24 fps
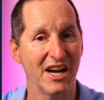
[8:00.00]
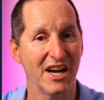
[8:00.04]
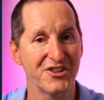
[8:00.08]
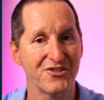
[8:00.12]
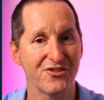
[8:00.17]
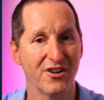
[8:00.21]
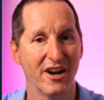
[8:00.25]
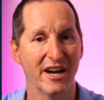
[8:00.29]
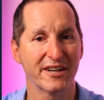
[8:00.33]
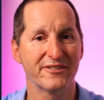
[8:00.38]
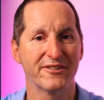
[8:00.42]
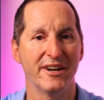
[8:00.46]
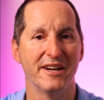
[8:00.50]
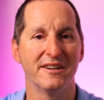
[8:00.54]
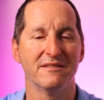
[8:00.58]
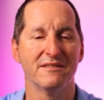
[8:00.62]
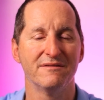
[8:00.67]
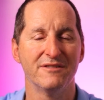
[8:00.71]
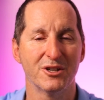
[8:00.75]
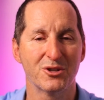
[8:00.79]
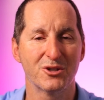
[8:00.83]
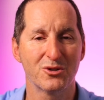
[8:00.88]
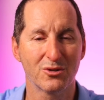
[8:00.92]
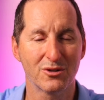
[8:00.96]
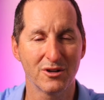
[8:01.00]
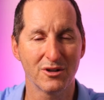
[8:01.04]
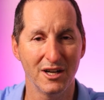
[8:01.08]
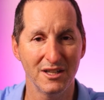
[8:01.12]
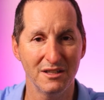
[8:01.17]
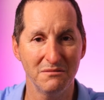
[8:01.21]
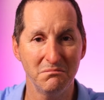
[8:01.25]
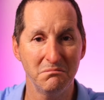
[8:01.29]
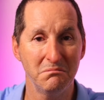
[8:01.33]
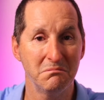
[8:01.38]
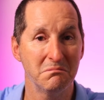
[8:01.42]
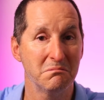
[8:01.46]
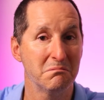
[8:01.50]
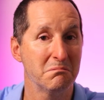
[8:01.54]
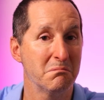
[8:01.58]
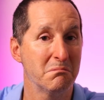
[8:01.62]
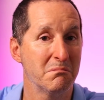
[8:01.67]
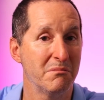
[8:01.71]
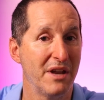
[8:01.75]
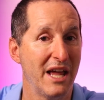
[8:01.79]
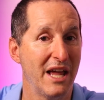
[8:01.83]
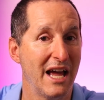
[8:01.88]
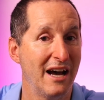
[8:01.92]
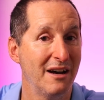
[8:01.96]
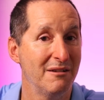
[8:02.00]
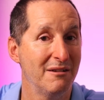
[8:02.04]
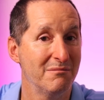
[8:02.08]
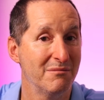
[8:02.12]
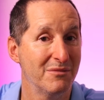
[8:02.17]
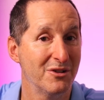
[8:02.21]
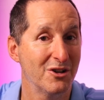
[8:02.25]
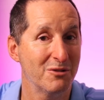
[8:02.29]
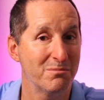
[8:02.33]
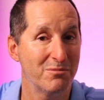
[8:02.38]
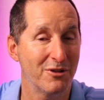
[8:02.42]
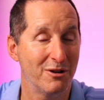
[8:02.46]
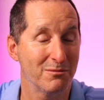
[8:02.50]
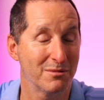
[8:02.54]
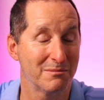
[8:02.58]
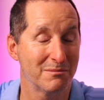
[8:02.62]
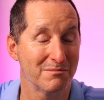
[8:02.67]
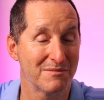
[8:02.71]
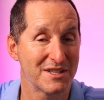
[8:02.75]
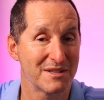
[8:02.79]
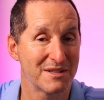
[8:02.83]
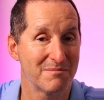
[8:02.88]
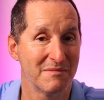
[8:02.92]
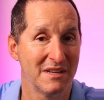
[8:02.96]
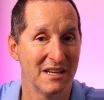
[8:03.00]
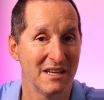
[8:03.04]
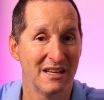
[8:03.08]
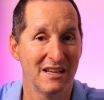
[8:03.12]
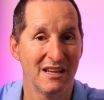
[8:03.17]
I try create a virtual column, now, no problems.